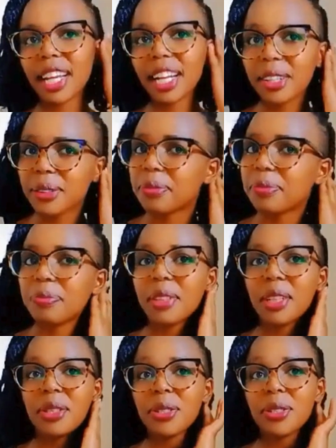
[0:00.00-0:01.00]
Hello.
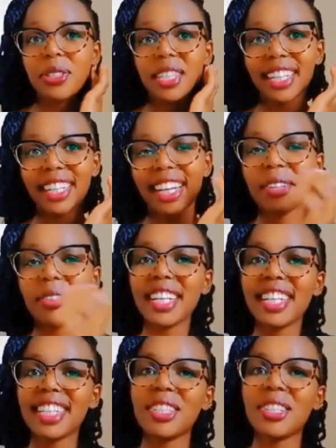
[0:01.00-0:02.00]
So today I would
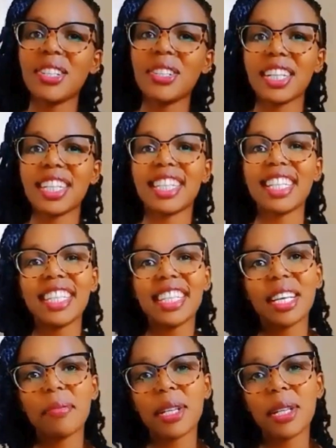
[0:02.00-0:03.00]
like us to look at
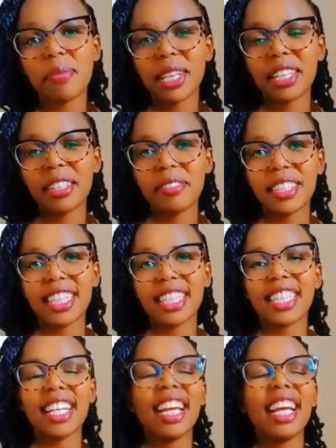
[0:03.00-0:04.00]
Etica Money Market Fund.